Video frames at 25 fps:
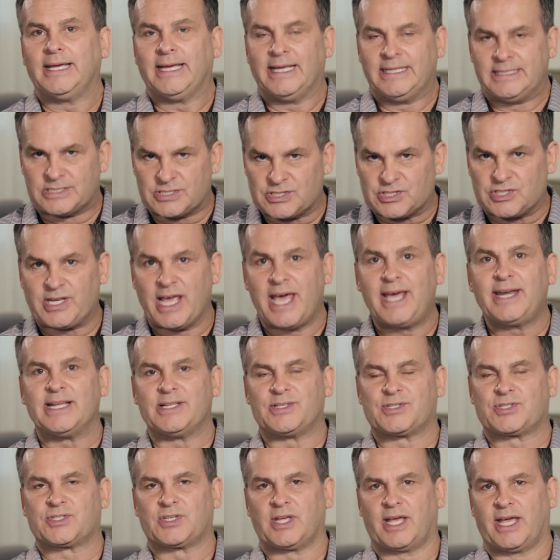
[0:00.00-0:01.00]
Instead,
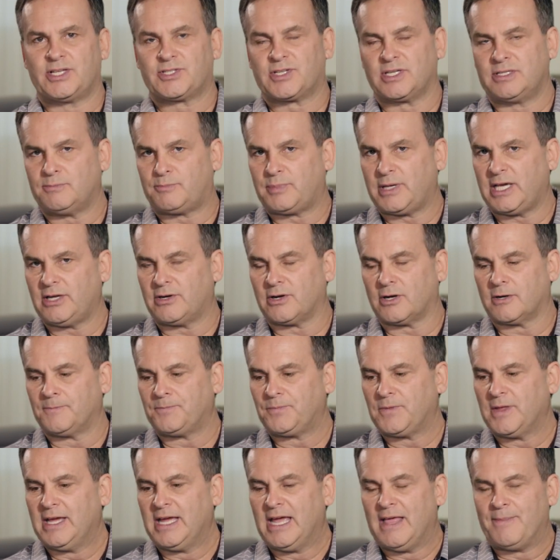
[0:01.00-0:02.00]
it says in Peter
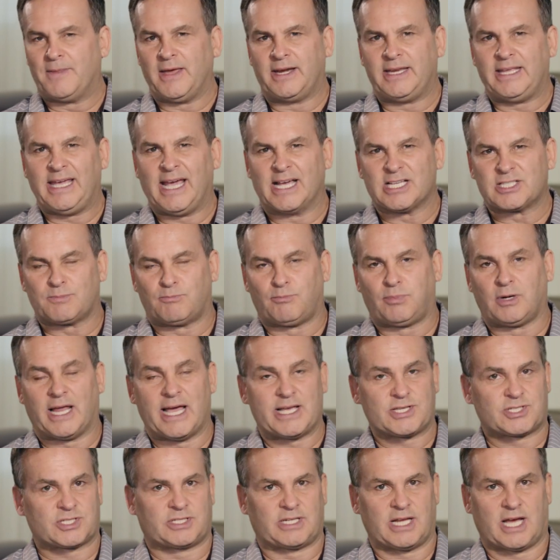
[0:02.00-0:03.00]
that He has
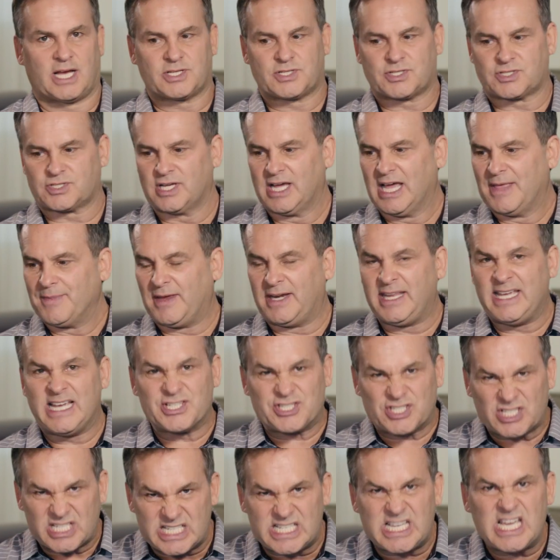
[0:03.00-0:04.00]
blessed us, that He
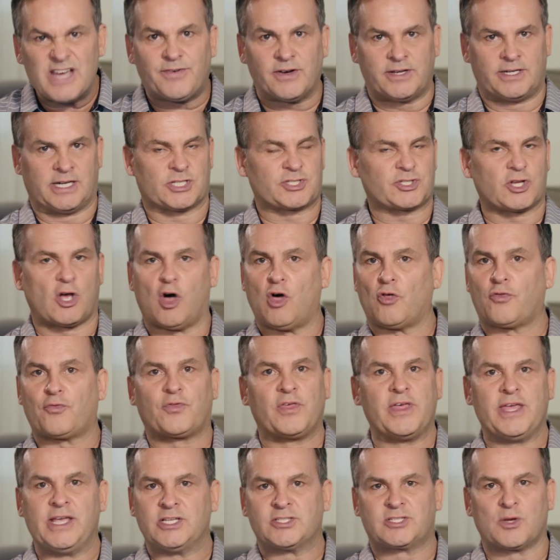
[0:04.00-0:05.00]
has given us all
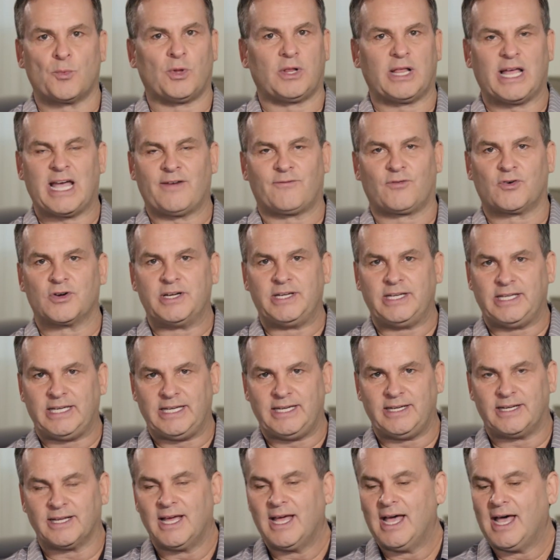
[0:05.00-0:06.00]
things that we'll ever
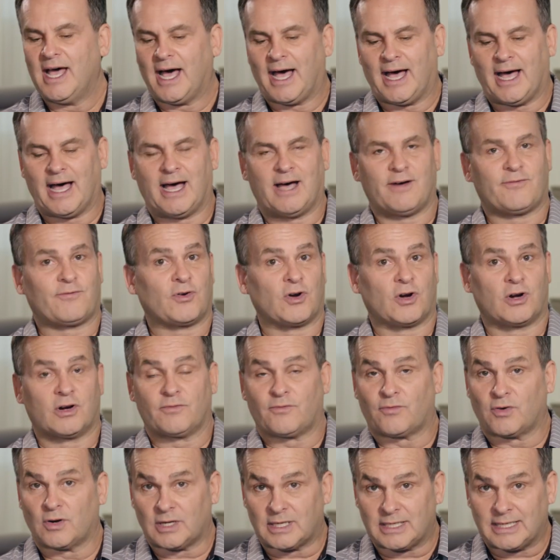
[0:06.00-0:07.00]
need
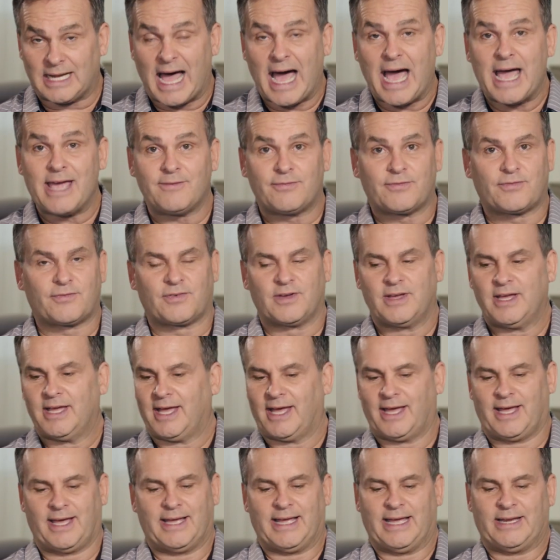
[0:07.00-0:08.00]
for life
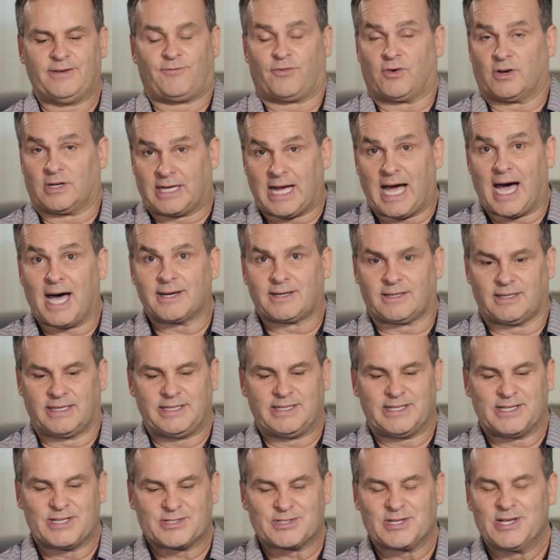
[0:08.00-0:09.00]
and for
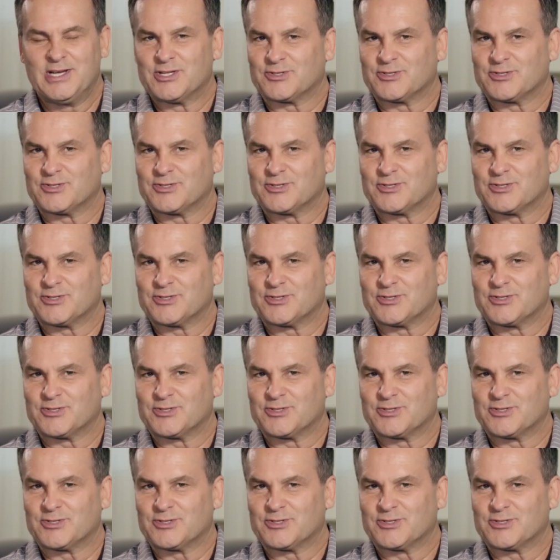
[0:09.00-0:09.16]
godliness.